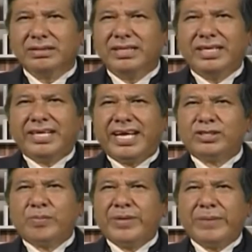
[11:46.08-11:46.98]
In
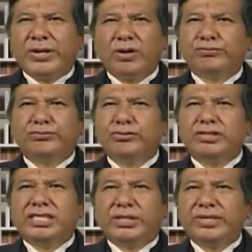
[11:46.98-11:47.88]
case of payment of
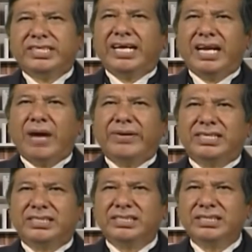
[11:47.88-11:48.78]
food security
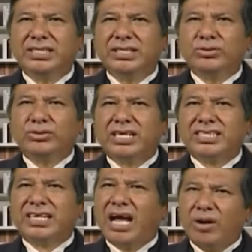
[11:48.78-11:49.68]
allowance to
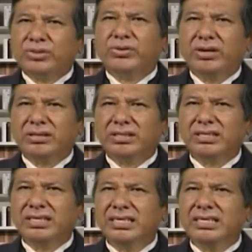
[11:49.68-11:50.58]
such household,
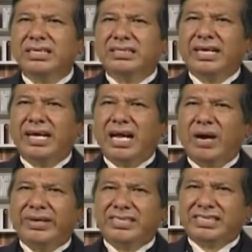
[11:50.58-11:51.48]
the
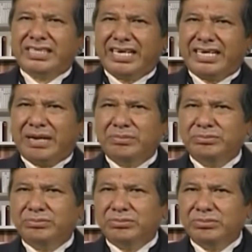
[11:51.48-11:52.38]
allowance shall come